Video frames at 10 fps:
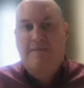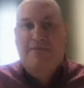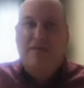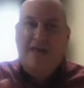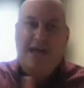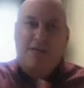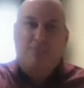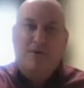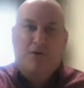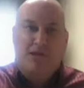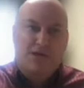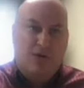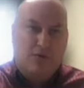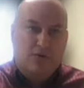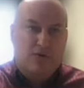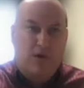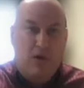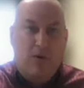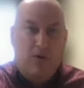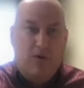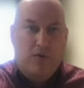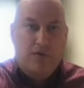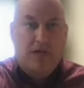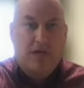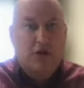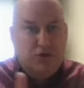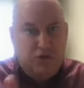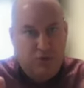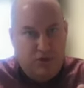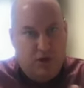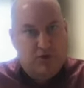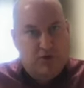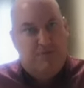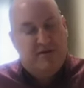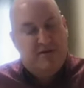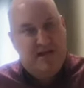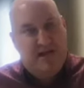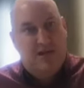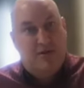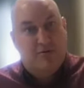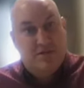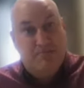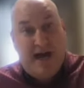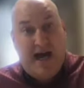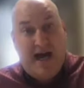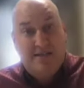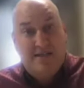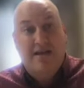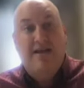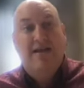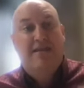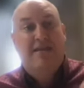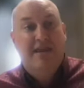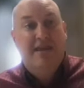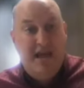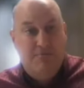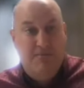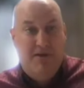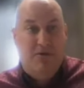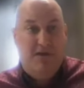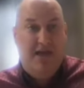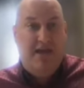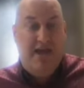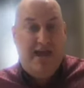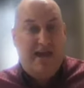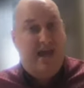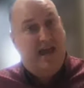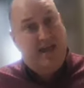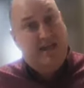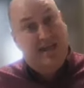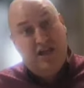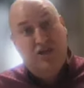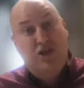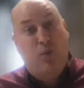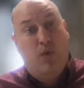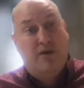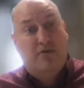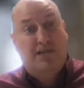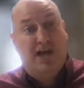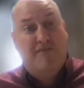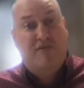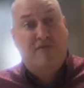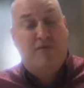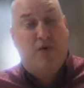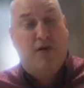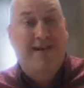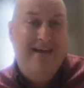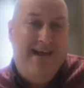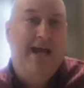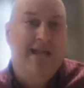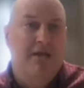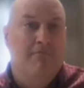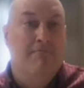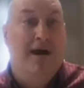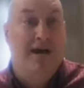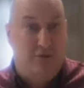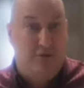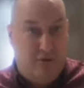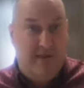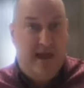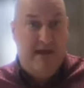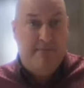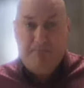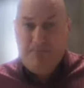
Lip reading: then building those goals to those particular spots, then building, okay, now you know what you're solving for. How do you monitor that?